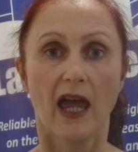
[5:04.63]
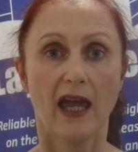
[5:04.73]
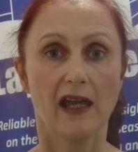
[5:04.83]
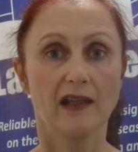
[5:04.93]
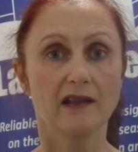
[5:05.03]

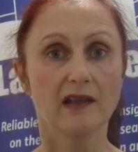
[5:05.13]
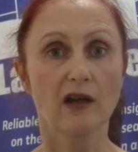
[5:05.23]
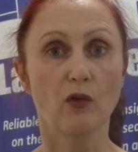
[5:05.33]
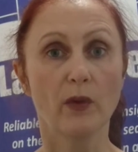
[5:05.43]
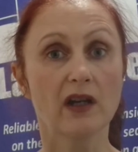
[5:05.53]
and
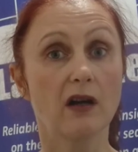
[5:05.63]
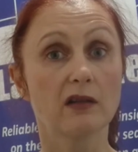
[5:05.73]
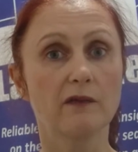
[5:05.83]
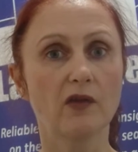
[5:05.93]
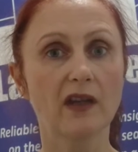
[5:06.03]
we
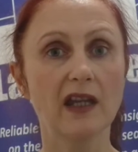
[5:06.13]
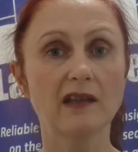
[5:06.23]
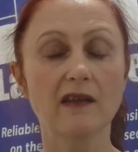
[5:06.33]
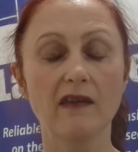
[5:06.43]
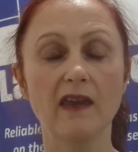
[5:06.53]
can't
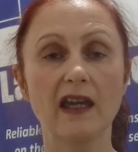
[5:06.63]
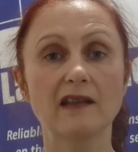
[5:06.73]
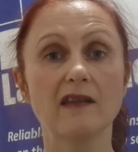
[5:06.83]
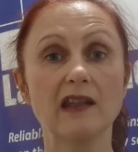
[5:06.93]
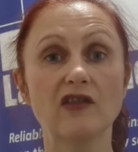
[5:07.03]
forget
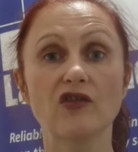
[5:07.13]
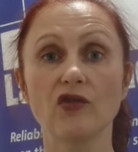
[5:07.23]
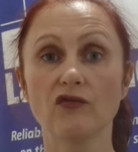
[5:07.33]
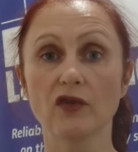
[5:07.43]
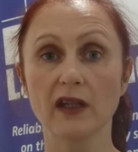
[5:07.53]
that these
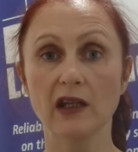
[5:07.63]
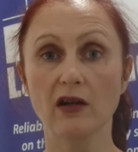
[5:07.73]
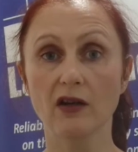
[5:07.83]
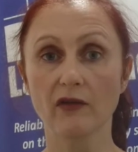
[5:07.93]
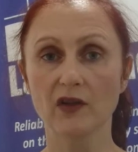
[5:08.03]
two rookie
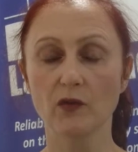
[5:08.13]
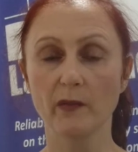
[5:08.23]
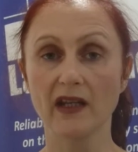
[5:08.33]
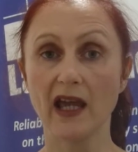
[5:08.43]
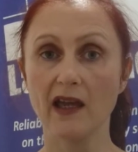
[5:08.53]

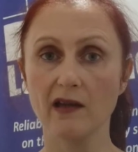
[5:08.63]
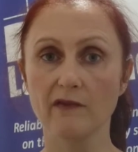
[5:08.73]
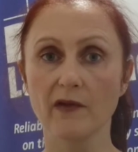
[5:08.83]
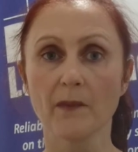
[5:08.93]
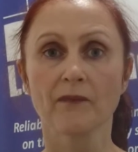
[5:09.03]
congresswomen have